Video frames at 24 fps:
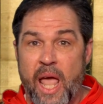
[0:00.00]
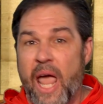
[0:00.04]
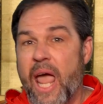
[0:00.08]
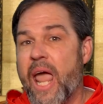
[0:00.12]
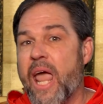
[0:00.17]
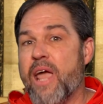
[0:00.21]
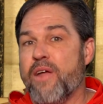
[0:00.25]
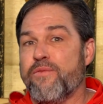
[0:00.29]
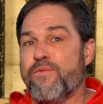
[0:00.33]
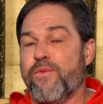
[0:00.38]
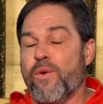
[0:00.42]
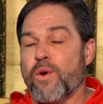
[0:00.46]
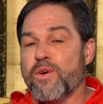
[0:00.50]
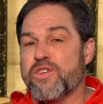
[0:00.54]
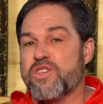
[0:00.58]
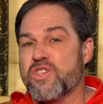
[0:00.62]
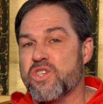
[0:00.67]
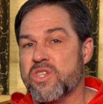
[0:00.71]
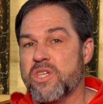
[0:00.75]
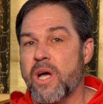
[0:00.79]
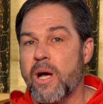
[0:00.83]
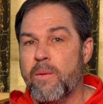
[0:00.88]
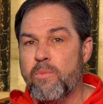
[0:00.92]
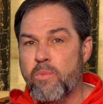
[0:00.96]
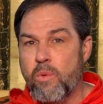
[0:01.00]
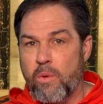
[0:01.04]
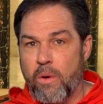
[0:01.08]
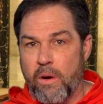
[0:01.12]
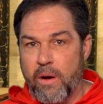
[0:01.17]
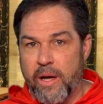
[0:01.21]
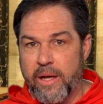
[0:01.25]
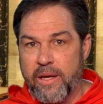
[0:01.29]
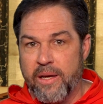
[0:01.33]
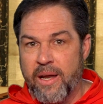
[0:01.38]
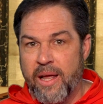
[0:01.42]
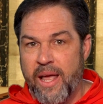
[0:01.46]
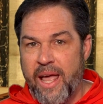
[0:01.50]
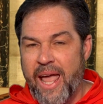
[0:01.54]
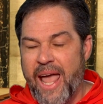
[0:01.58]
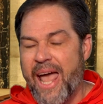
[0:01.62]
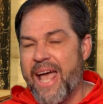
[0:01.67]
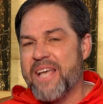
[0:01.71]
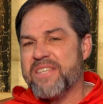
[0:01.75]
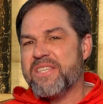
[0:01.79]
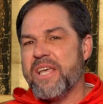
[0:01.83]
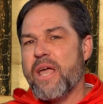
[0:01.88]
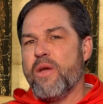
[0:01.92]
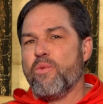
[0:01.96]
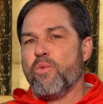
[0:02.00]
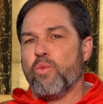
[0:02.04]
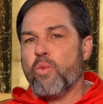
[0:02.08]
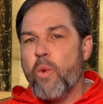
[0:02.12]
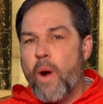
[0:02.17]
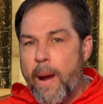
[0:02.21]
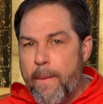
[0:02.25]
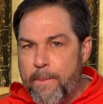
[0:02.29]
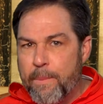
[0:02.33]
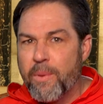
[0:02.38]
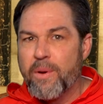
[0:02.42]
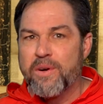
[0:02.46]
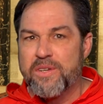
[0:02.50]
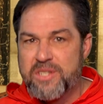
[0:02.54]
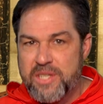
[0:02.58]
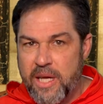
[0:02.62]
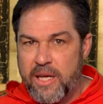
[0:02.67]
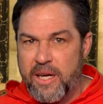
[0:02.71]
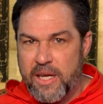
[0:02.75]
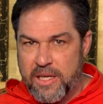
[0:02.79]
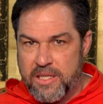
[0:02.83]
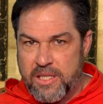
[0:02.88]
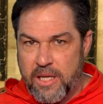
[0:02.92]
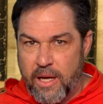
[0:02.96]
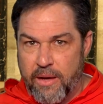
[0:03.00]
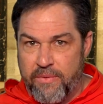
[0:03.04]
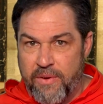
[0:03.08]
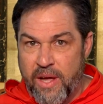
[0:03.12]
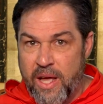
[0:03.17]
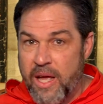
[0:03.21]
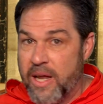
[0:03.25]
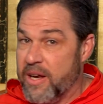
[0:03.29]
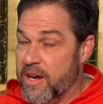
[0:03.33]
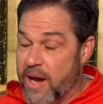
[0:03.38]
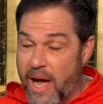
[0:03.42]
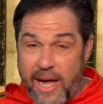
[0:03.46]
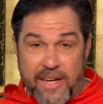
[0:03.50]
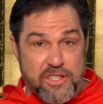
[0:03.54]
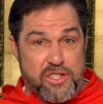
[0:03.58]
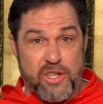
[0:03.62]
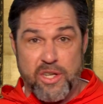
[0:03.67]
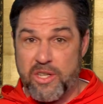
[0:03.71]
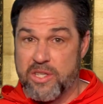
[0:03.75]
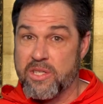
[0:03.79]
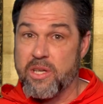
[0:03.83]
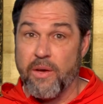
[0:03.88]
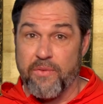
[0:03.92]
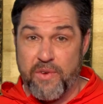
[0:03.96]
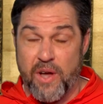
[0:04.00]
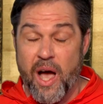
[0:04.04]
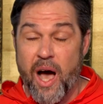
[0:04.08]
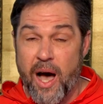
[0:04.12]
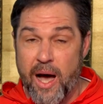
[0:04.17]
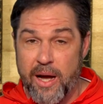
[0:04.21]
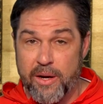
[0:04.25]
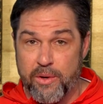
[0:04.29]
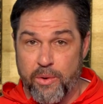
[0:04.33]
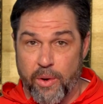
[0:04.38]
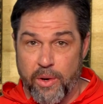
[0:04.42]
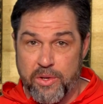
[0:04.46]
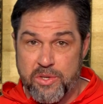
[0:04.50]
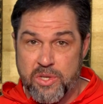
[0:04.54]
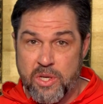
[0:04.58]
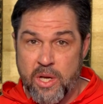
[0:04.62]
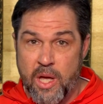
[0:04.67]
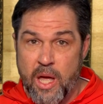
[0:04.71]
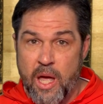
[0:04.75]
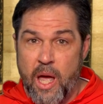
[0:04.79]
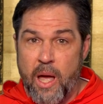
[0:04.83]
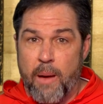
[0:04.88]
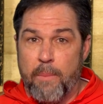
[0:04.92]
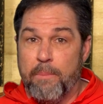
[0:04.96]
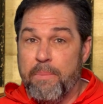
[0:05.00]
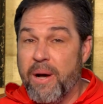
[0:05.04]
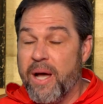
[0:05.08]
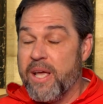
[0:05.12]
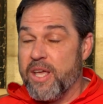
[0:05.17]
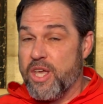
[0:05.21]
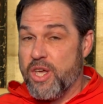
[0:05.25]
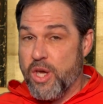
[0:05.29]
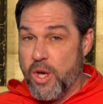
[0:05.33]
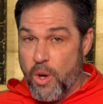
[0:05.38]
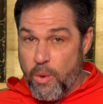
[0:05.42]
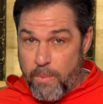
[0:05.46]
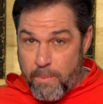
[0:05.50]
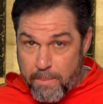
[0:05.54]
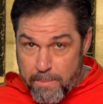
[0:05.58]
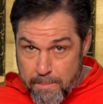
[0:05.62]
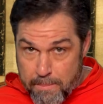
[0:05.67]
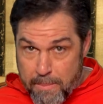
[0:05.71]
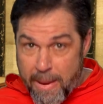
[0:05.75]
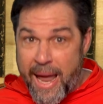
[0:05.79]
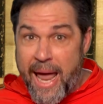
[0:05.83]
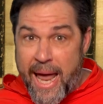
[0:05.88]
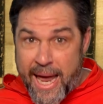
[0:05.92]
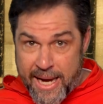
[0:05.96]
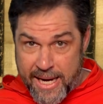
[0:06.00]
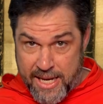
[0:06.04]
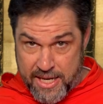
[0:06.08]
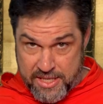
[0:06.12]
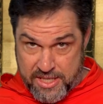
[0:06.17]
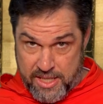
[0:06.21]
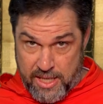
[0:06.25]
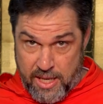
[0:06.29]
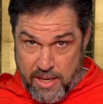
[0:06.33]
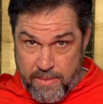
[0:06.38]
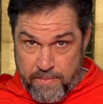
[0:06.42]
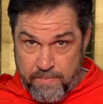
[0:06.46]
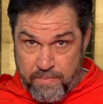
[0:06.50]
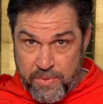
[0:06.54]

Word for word: And for someone as a representative, not just of Congress, but humanity,